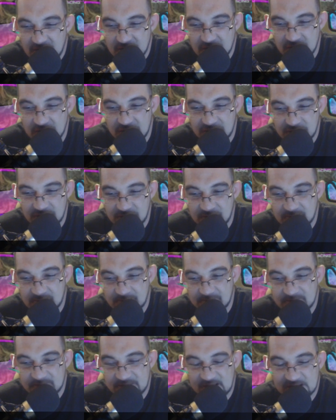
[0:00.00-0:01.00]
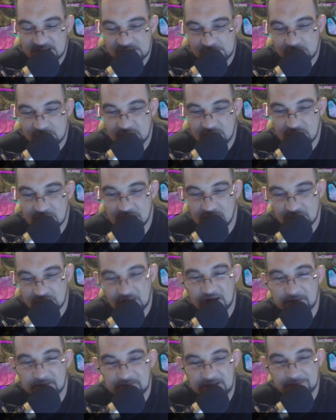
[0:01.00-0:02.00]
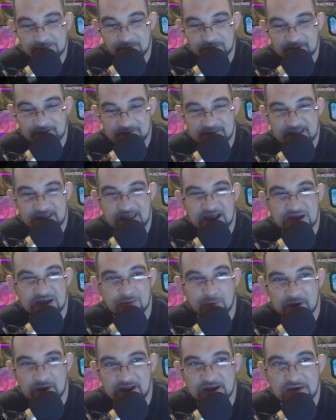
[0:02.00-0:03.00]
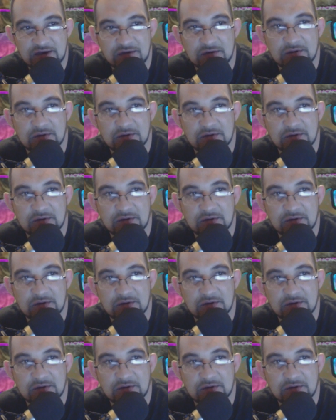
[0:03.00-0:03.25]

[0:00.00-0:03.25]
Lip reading: And that's where a lot of people tend to gain weight.